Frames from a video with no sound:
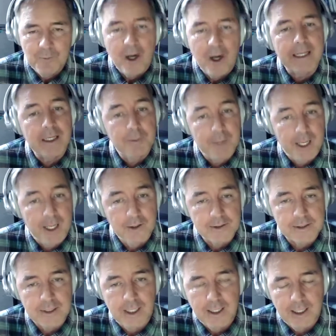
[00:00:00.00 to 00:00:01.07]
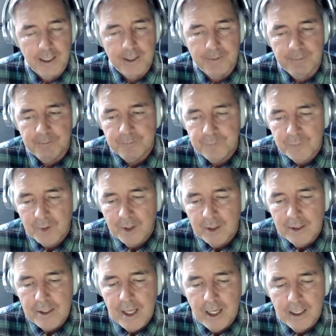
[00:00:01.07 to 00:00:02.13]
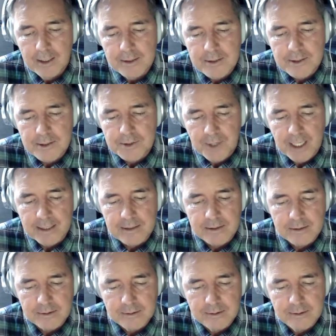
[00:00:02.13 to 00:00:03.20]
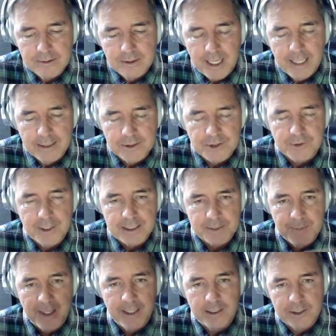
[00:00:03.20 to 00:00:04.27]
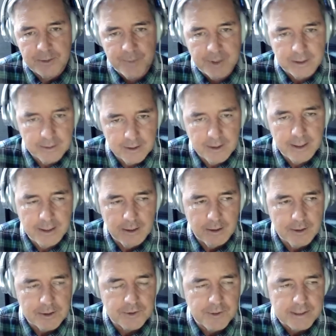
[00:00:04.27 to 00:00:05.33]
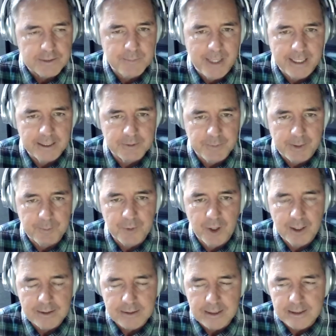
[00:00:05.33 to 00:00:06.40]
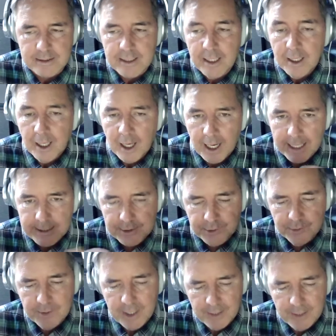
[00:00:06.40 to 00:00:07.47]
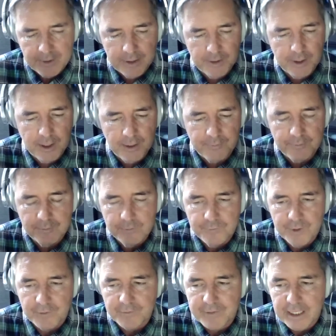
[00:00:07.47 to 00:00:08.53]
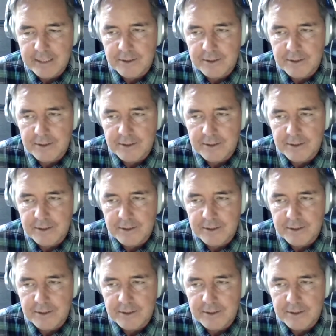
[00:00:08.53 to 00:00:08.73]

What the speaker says: about stress and stress management in our stress management process, I do have a verification.